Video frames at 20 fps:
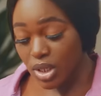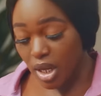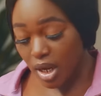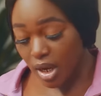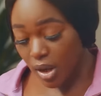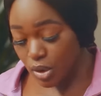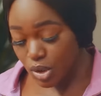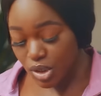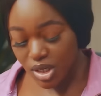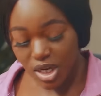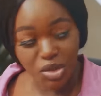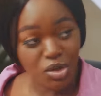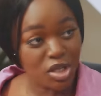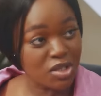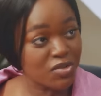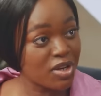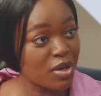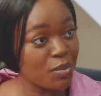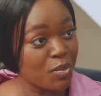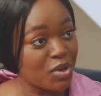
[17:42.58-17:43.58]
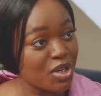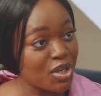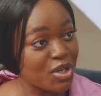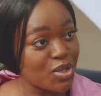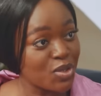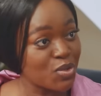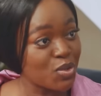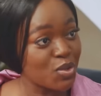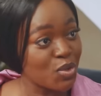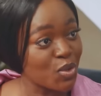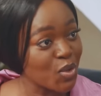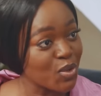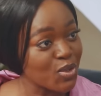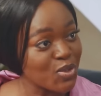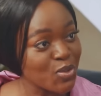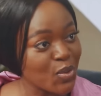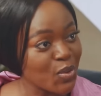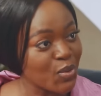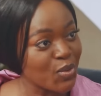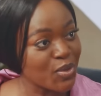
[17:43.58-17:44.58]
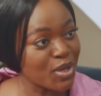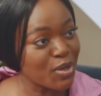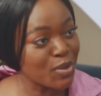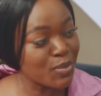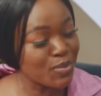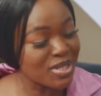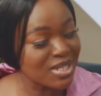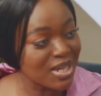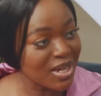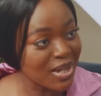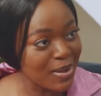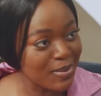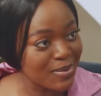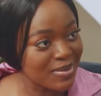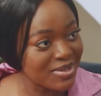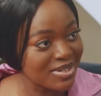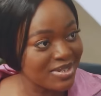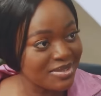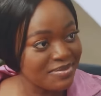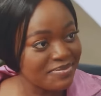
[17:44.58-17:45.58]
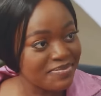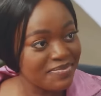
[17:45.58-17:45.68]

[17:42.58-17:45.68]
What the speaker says: whose account should I transfer the money into, yours or Naomi's account?